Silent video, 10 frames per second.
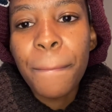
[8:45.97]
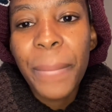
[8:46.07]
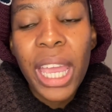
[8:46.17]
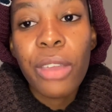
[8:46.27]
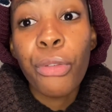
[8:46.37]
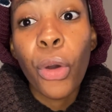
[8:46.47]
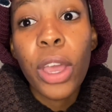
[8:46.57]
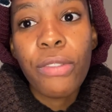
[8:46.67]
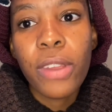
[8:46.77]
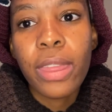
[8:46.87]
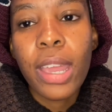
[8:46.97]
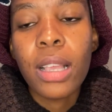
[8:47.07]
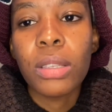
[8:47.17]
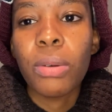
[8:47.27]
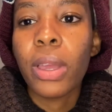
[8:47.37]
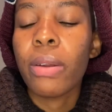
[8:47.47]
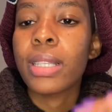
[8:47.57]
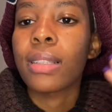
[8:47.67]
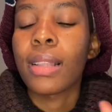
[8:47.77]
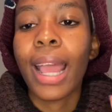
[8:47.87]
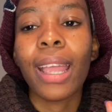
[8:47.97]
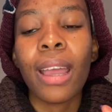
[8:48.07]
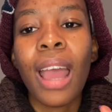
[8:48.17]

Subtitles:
pay for everything. So it was like